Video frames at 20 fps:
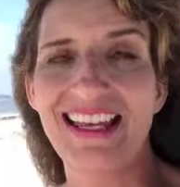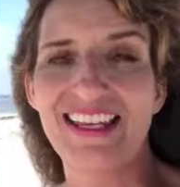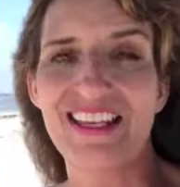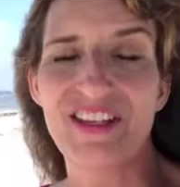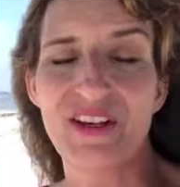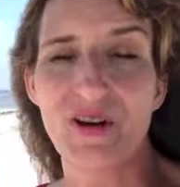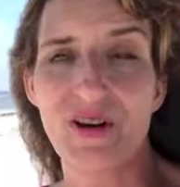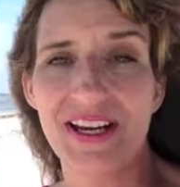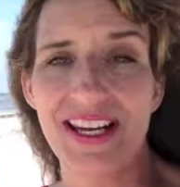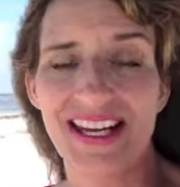
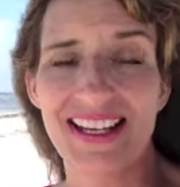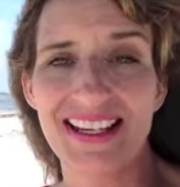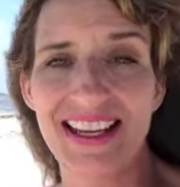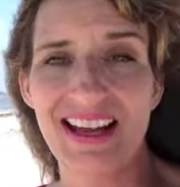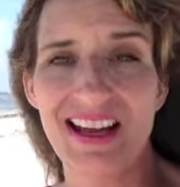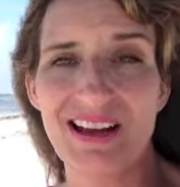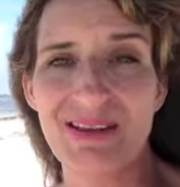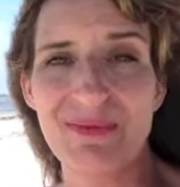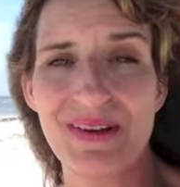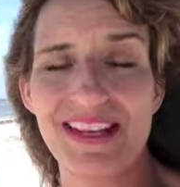your
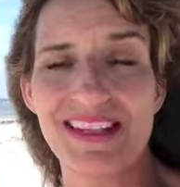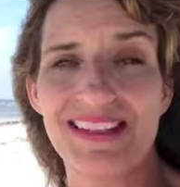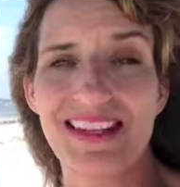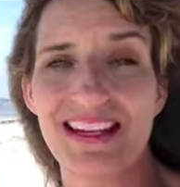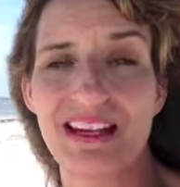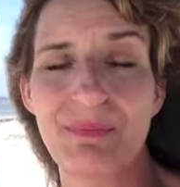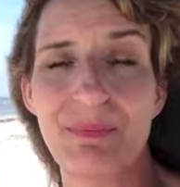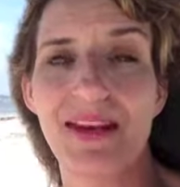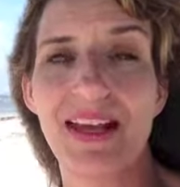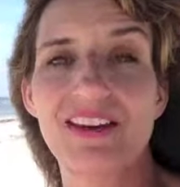income is
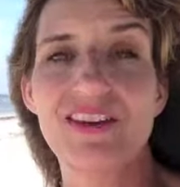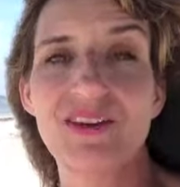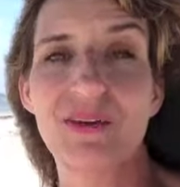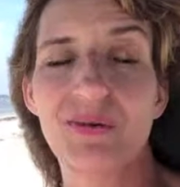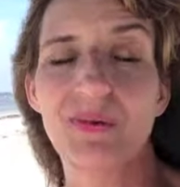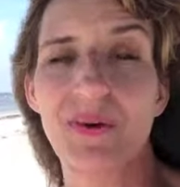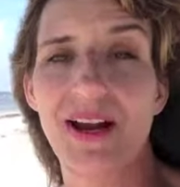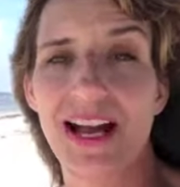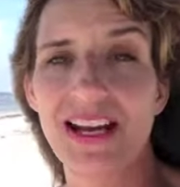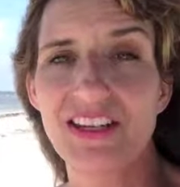going to be a
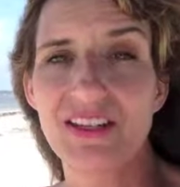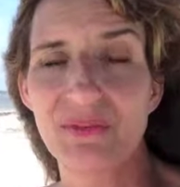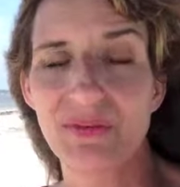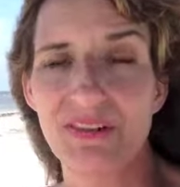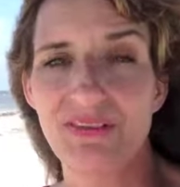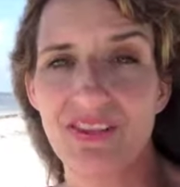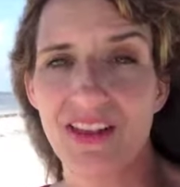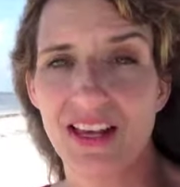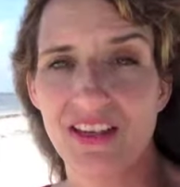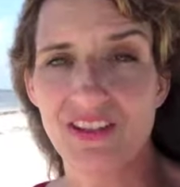direct
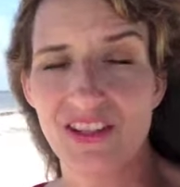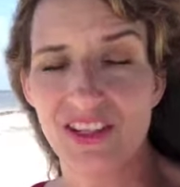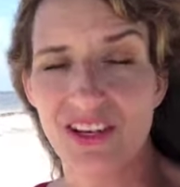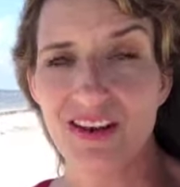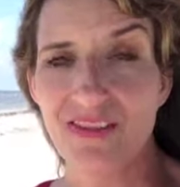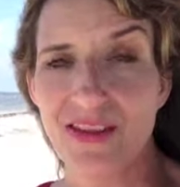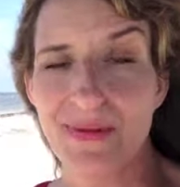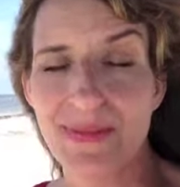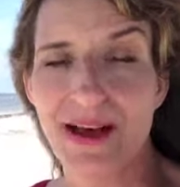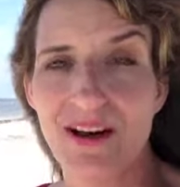reflection
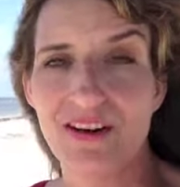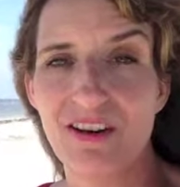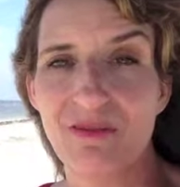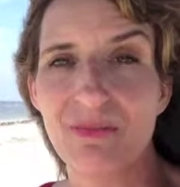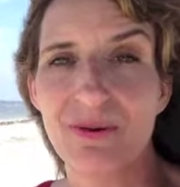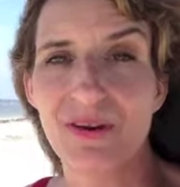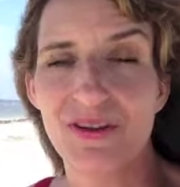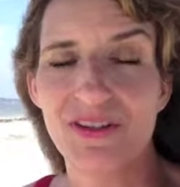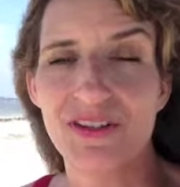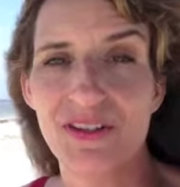of the amount of
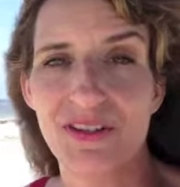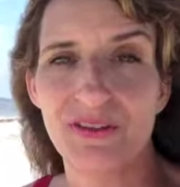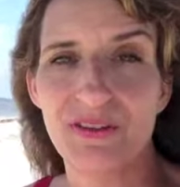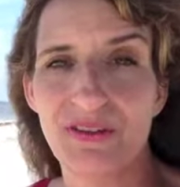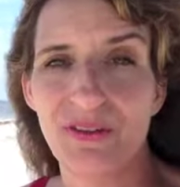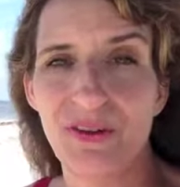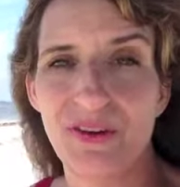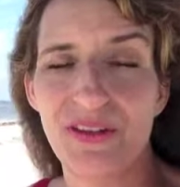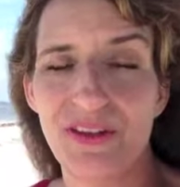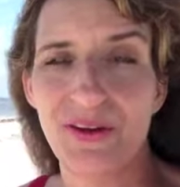personal
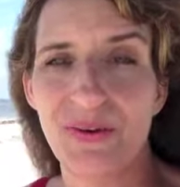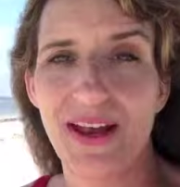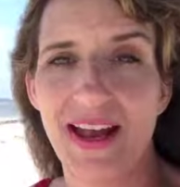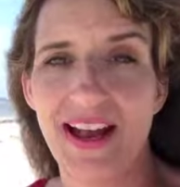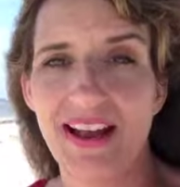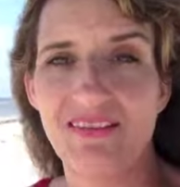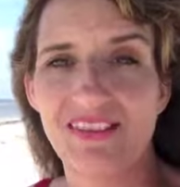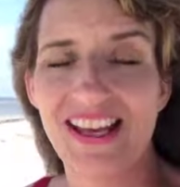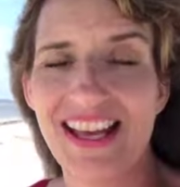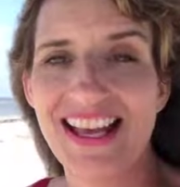growth you
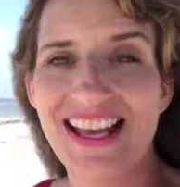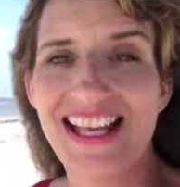have.